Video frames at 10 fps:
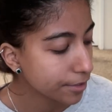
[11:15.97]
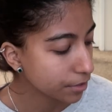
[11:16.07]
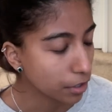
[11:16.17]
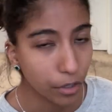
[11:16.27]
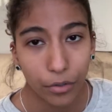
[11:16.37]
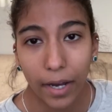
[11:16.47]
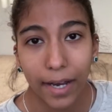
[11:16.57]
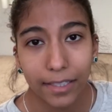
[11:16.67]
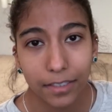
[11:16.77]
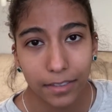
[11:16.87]
So
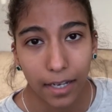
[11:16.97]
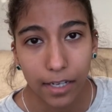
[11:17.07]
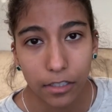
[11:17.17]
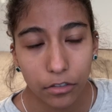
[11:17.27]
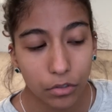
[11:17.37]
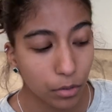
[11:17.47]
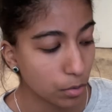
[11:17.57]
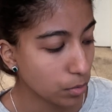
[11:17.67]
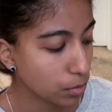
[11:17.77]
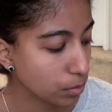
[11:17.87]
I decided
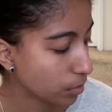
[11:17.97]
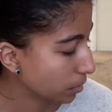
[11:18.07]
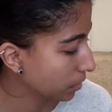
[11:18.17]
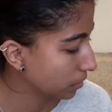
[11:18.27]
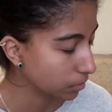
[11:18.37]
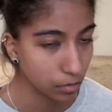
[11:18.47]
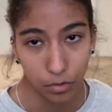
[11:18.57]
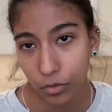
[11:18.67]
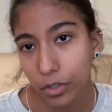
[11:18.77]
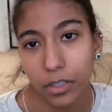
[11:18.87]
to
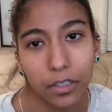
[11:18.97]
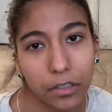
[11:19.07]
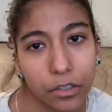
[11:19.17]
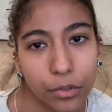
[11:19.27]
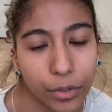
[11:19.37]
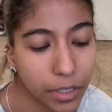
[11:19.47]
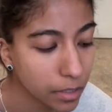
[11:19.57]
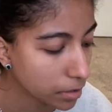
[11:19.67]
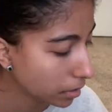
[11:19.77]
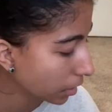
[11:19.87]
do a little quick
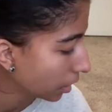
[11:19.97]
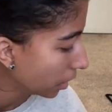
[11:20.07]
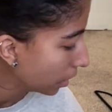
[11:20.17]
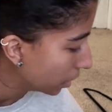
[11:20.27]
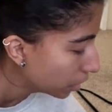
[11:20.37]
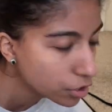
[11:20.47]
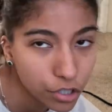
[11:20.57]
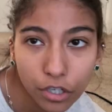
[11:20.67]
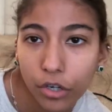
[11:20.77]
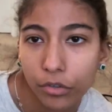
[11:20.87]

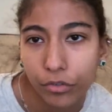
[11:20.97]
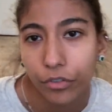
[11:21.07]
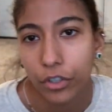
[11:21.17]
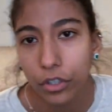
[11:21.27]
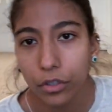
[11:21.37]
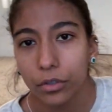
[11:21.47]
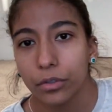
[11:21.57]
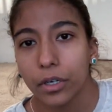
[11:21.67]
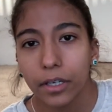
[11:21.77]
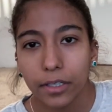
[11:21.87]
show for you.